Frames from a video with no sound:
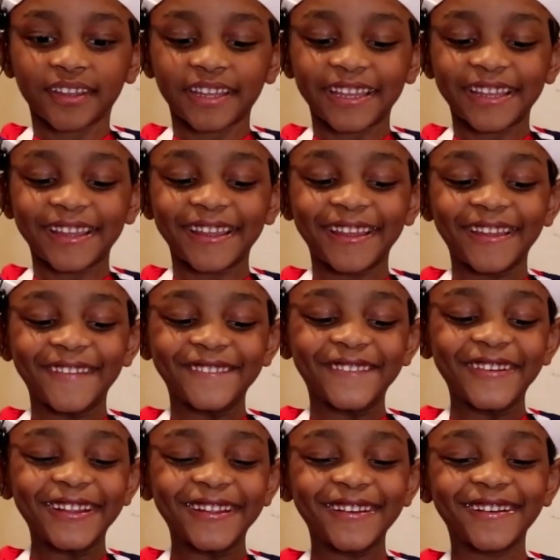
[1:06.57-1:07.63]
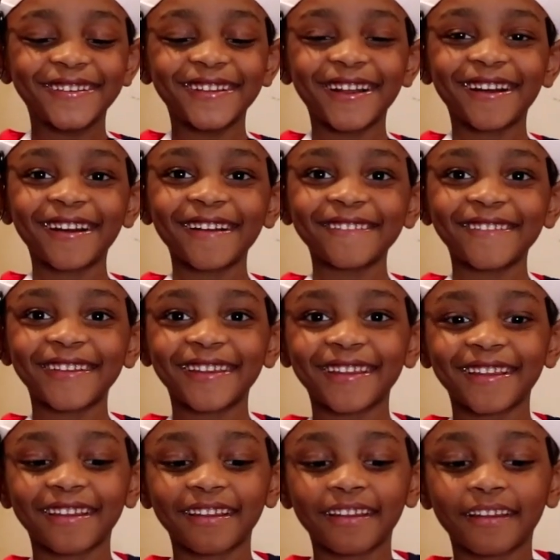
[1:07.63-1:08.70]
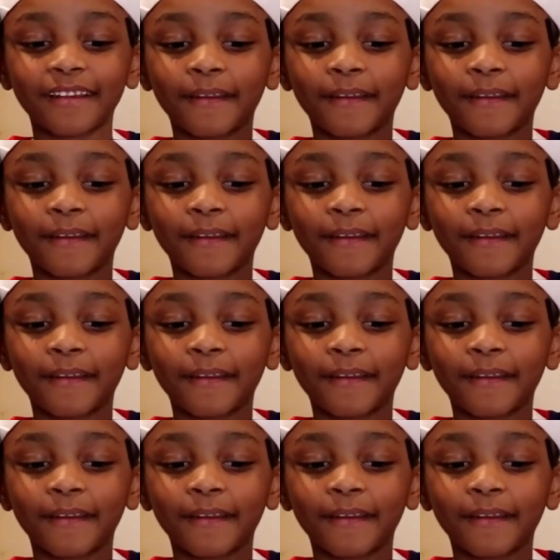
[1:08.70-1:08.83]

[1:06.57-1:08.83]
and put it on the hot pan.